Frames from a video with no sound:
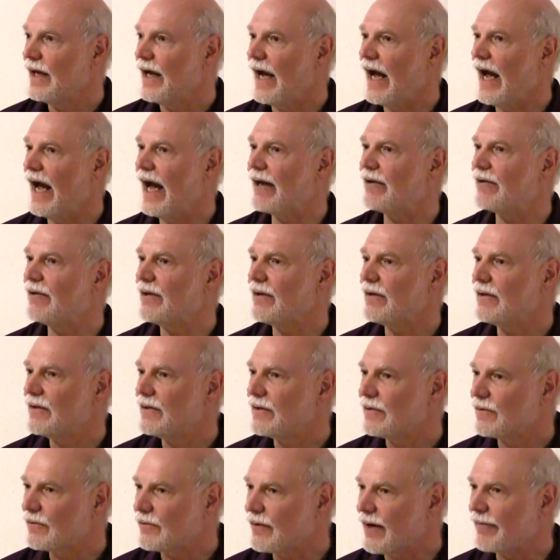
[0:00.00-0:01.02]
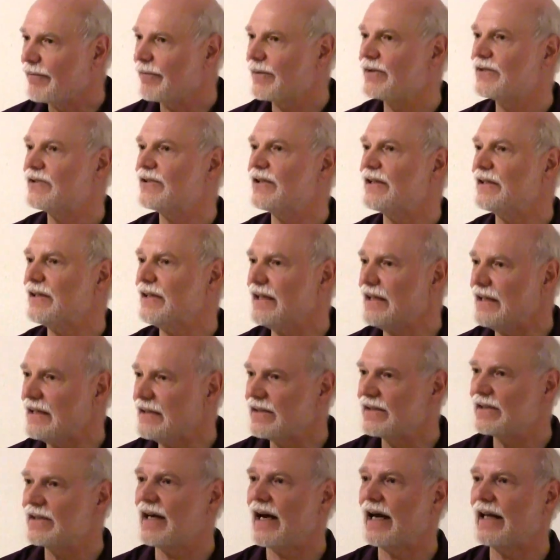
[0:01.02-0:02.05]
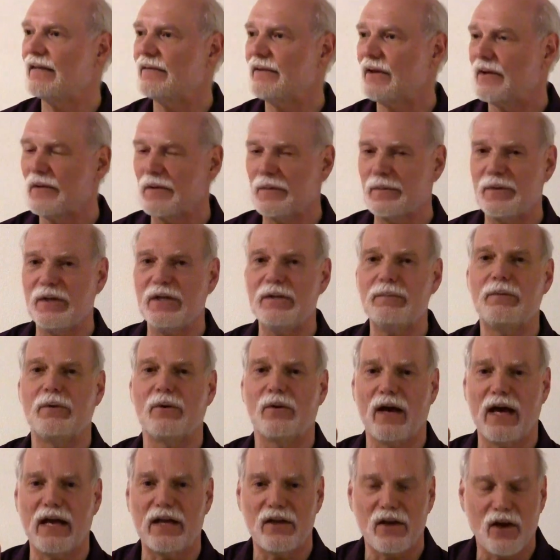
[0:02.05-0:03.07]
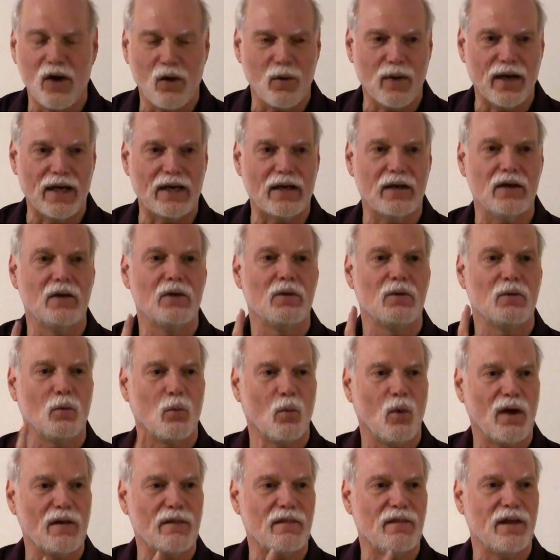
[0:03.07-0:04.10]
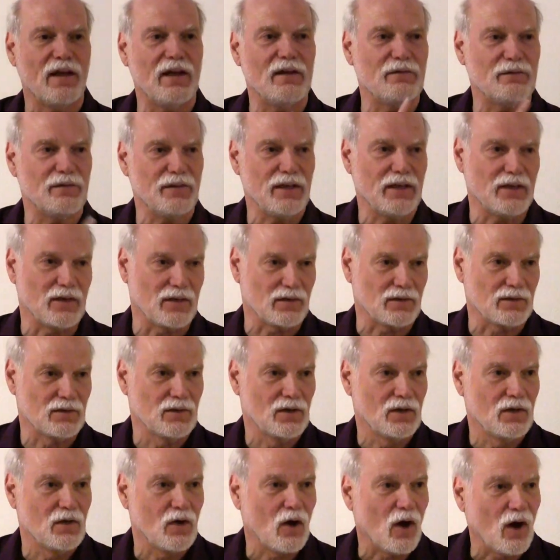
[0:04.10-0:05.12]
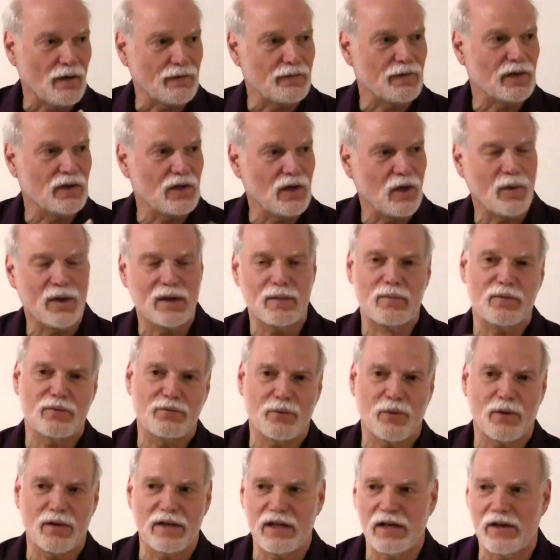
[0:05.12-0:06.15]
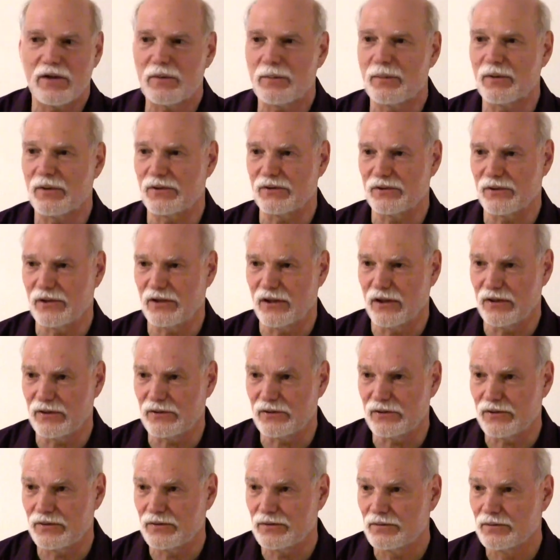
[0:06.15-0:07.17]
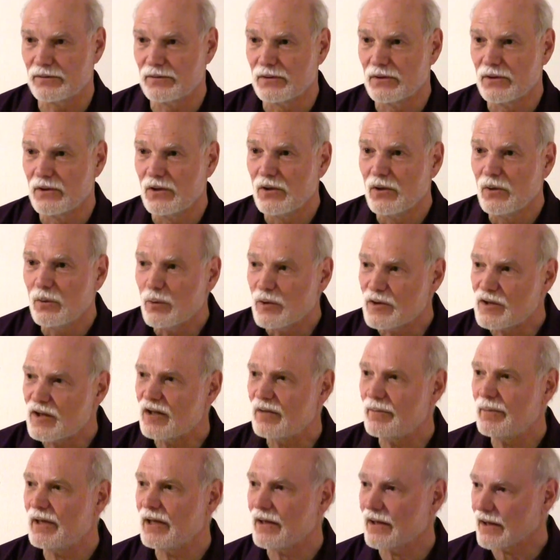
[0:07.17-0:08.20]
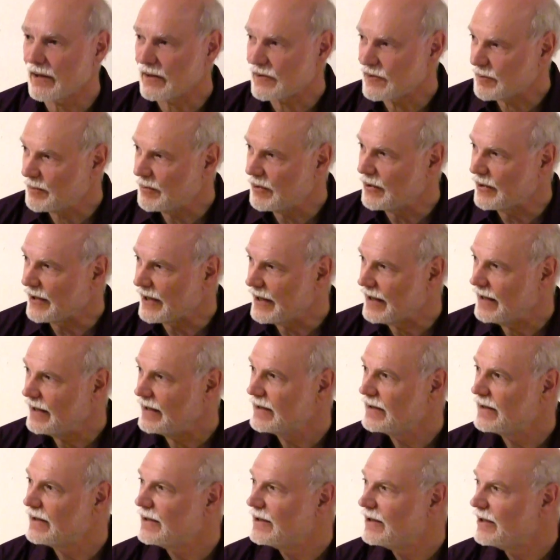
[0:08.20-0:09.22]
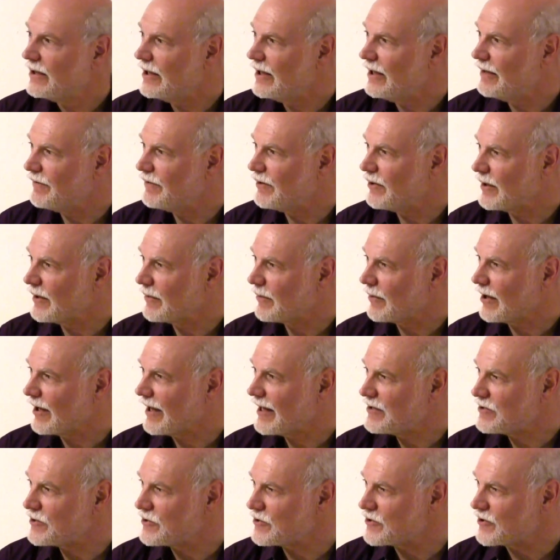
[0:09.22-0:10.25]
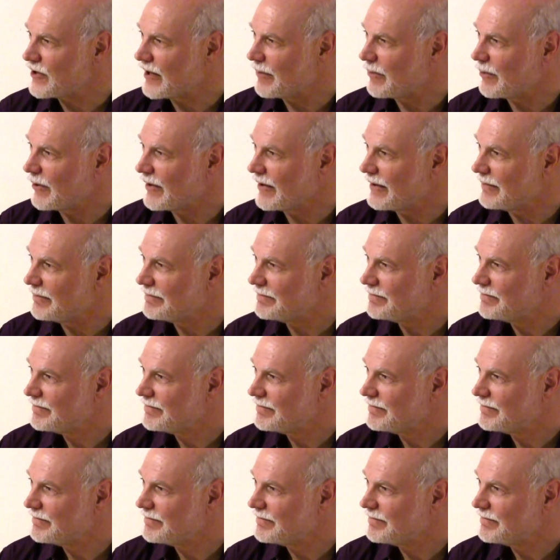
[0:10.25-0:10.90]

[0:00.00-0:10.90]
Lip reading: at referencing the inside of other people and knowing what they feel, often knowing before the other person knows, which can be a little spooky if you're in a relationship with them.